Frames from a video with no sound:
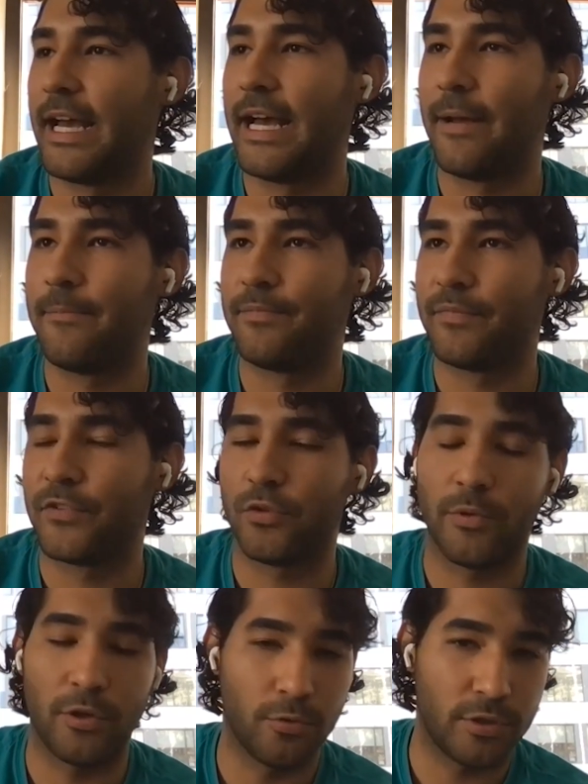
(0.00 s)
Um,
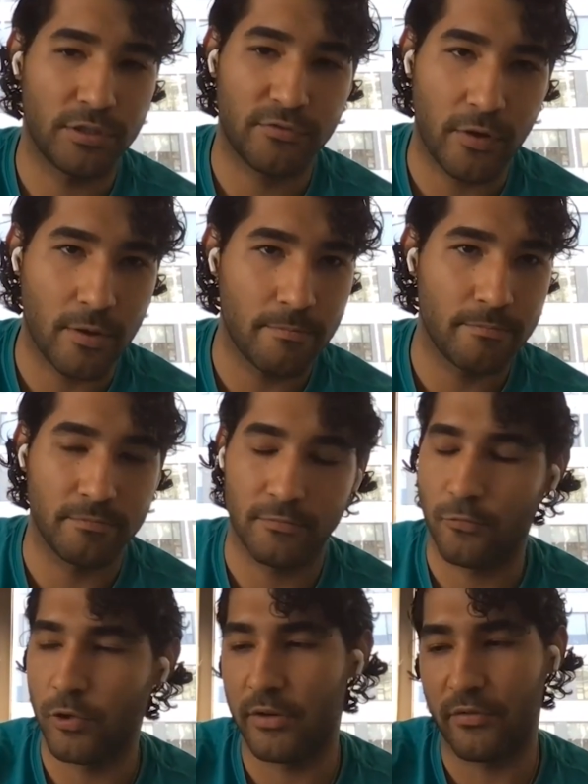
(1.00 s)
so when orders from
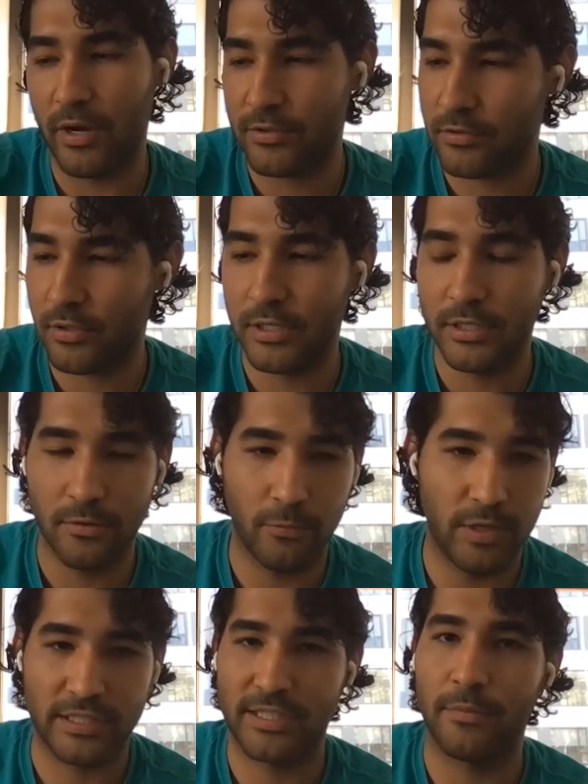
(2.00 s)
whatever restaurant,
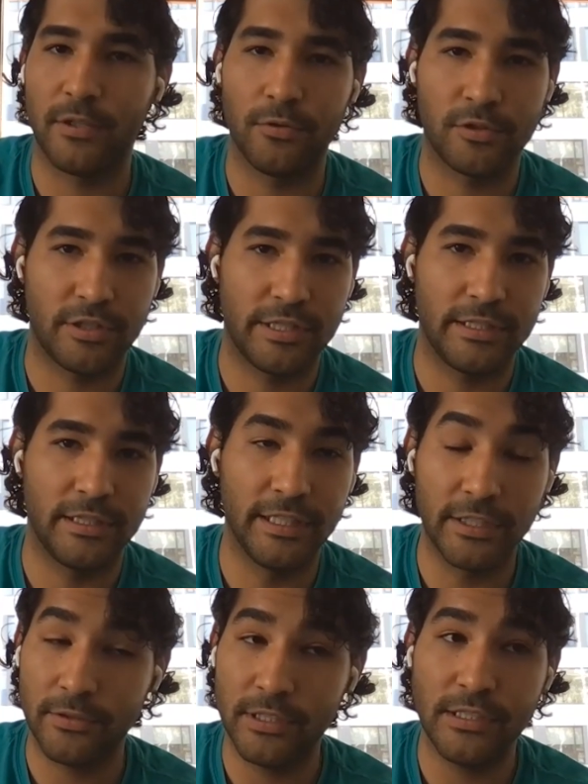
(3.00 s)
we accept the order in
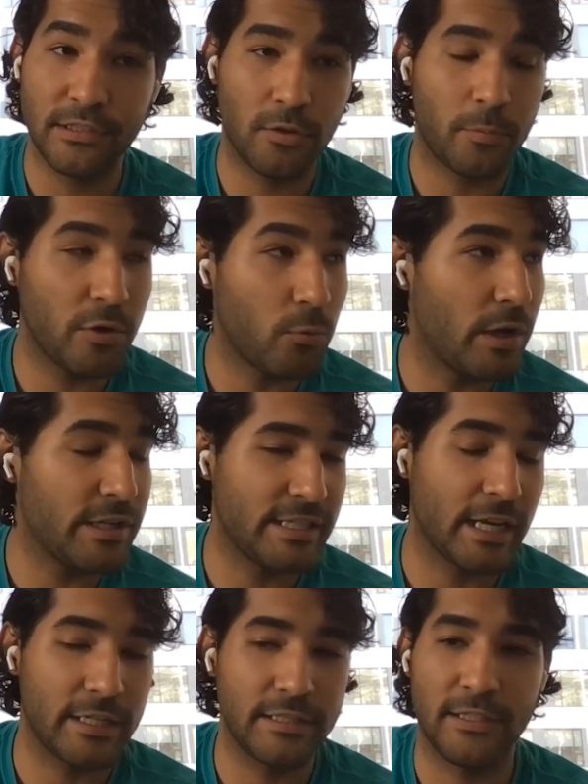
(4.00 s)
literally 0.1
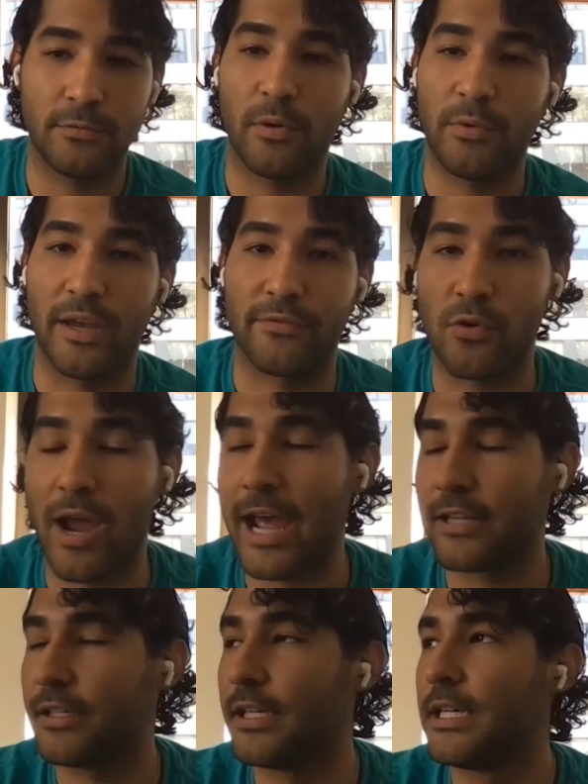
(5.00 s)
seconds is what we have
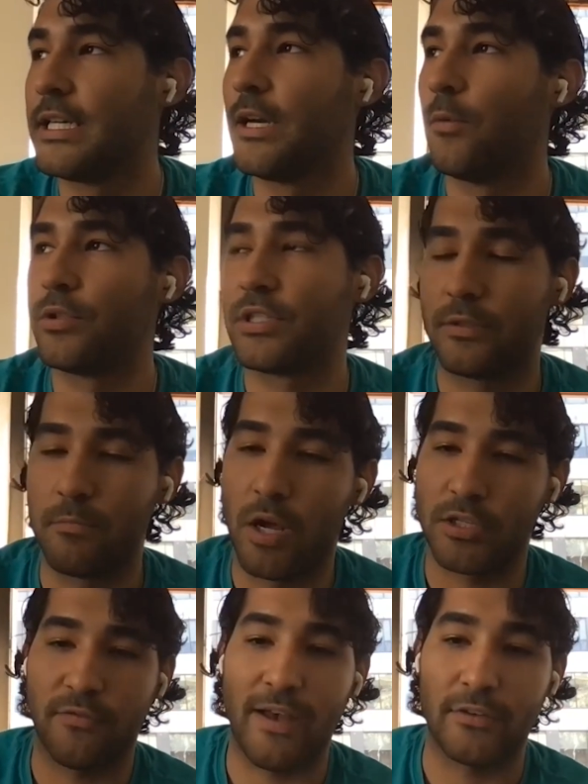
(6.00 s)
tracked, which is
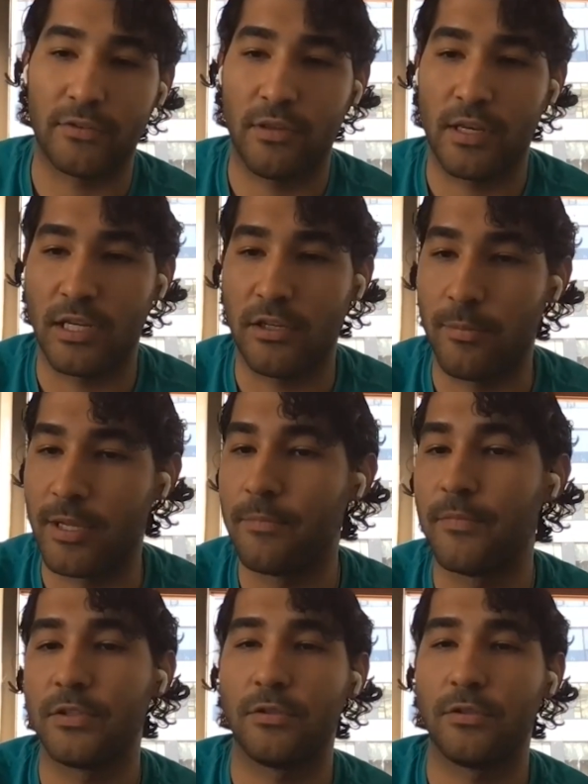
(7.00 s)
much faster than a human.